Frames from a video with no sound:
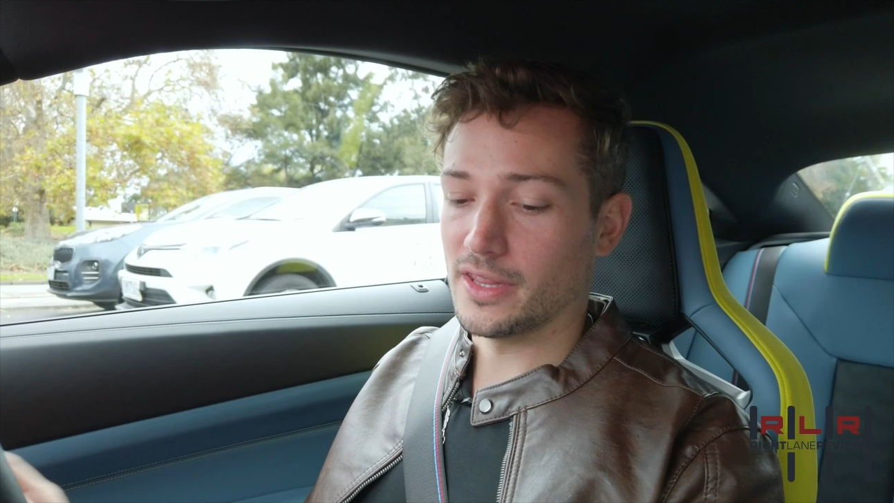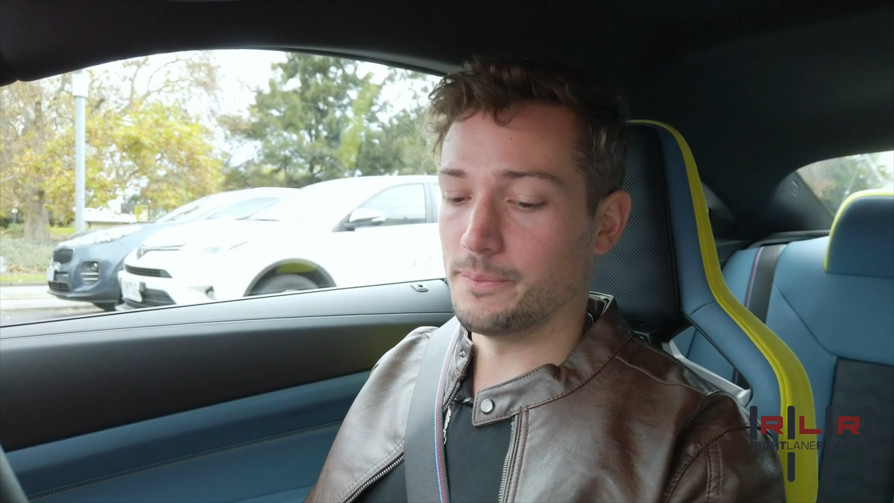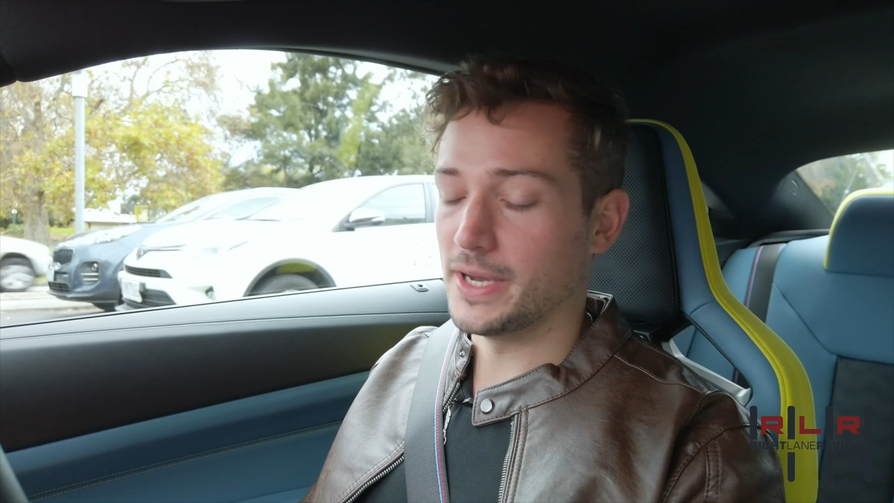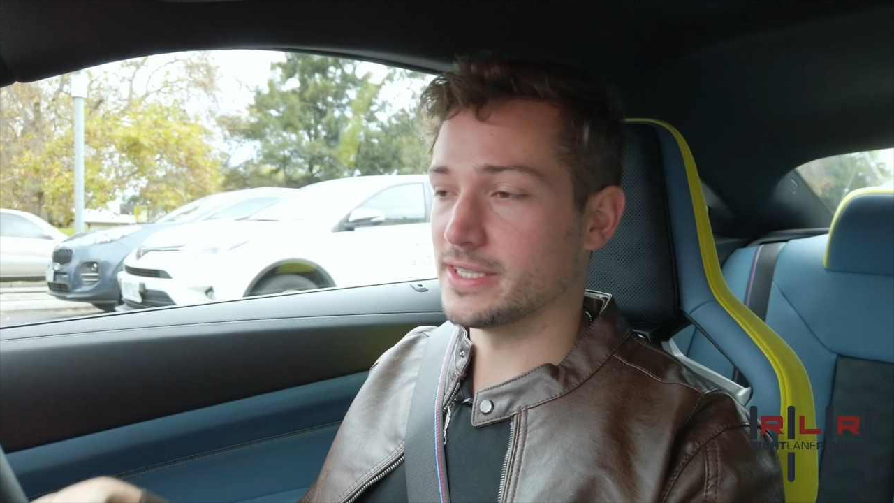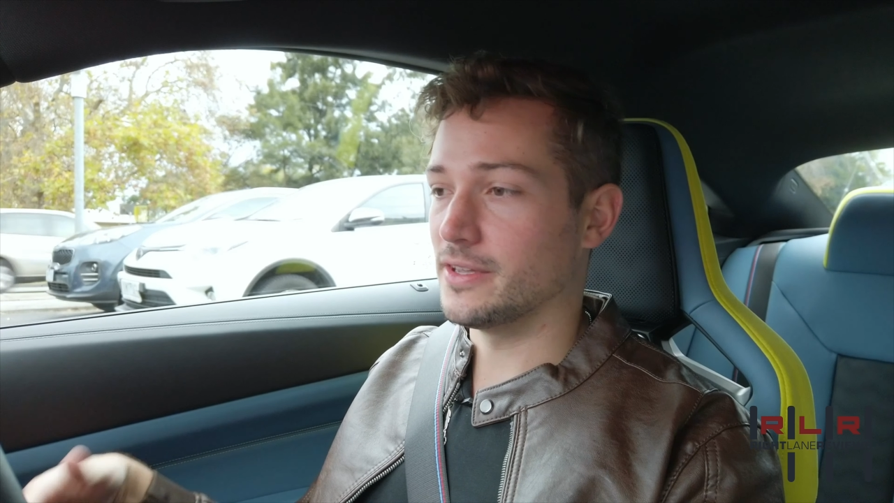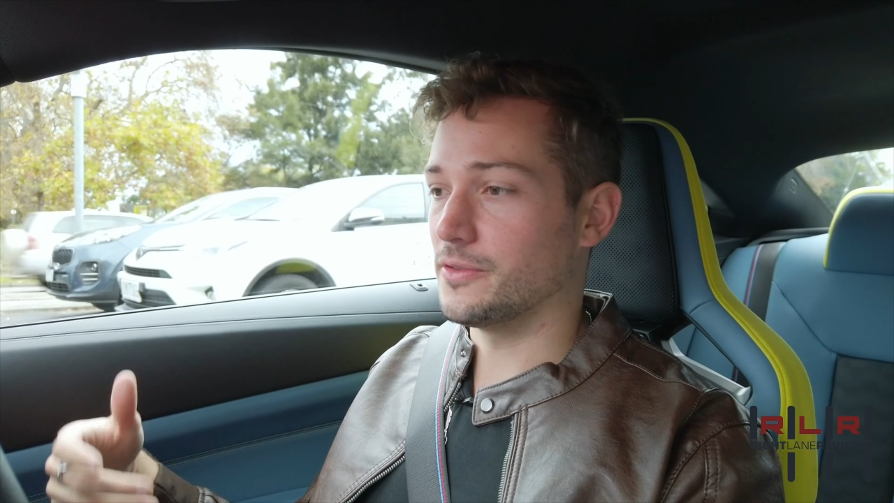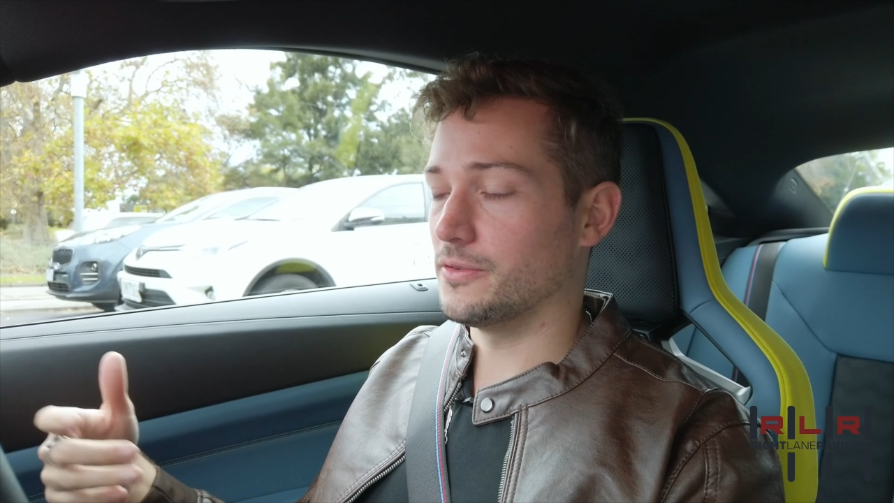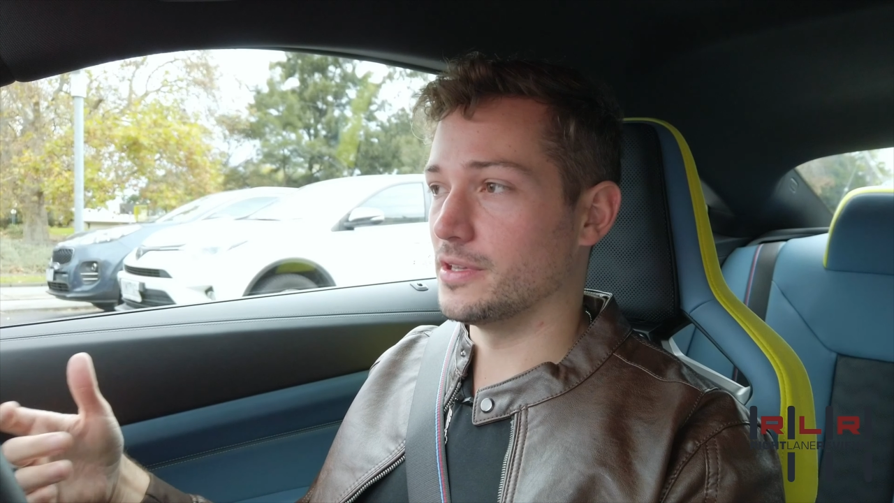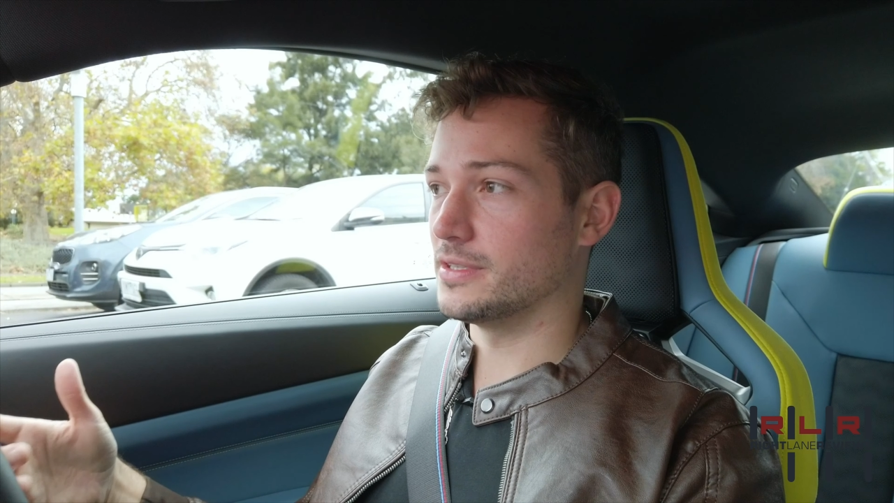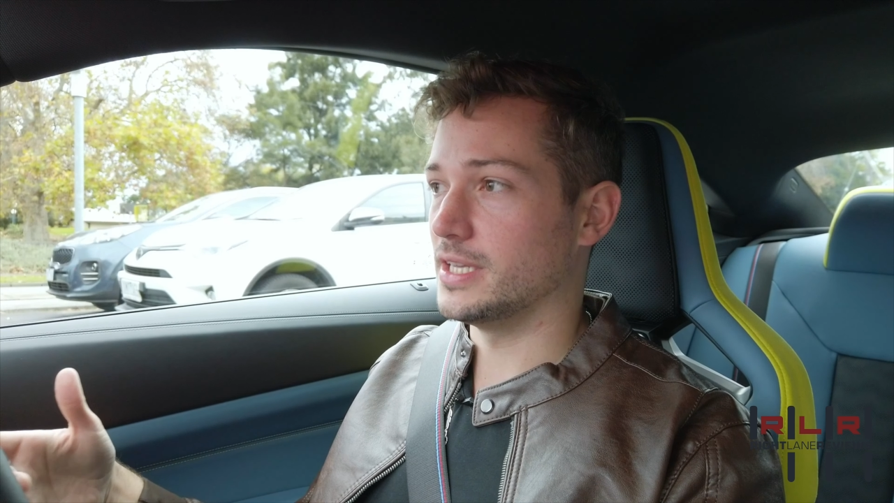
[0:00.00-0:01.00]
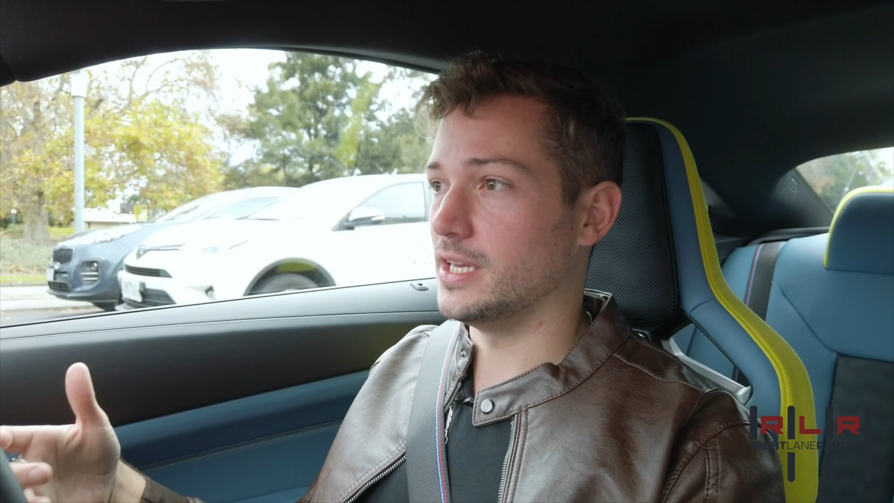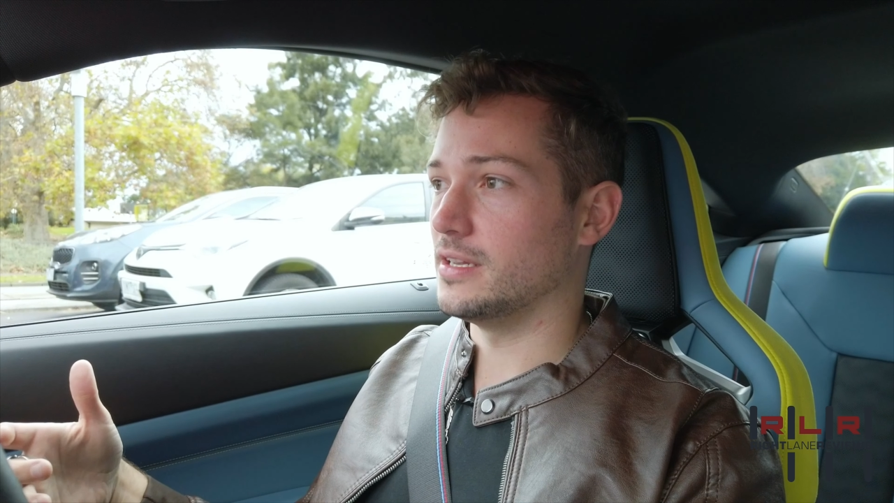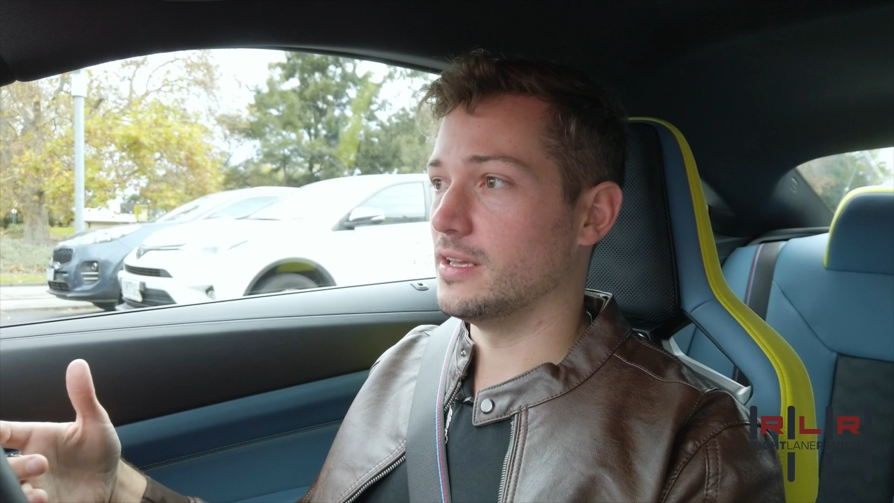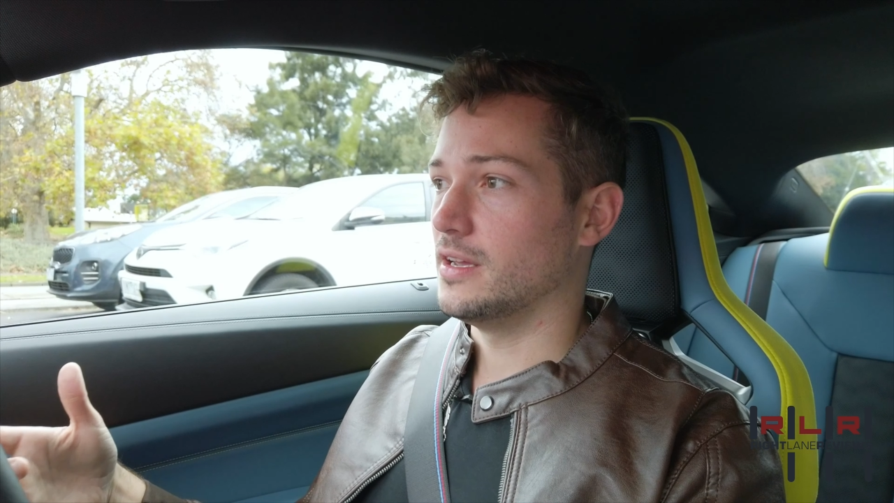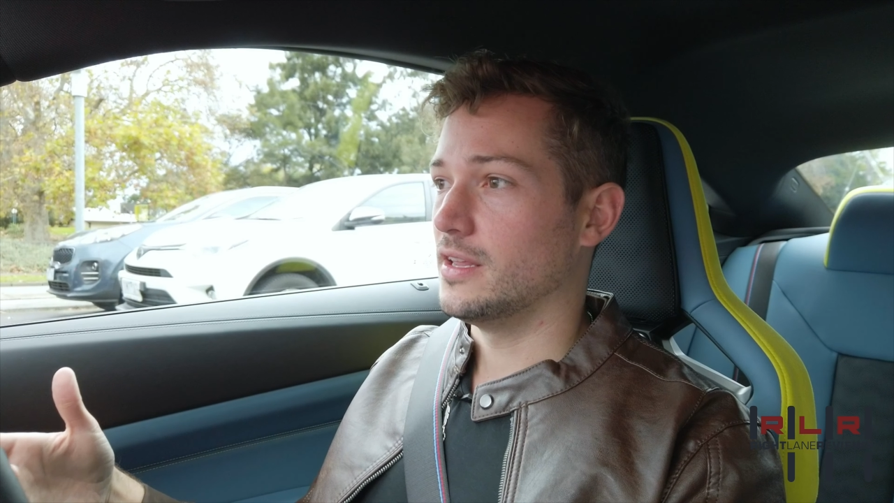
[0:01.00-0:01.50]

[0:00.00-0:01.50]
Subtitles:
and the buzzing through the seat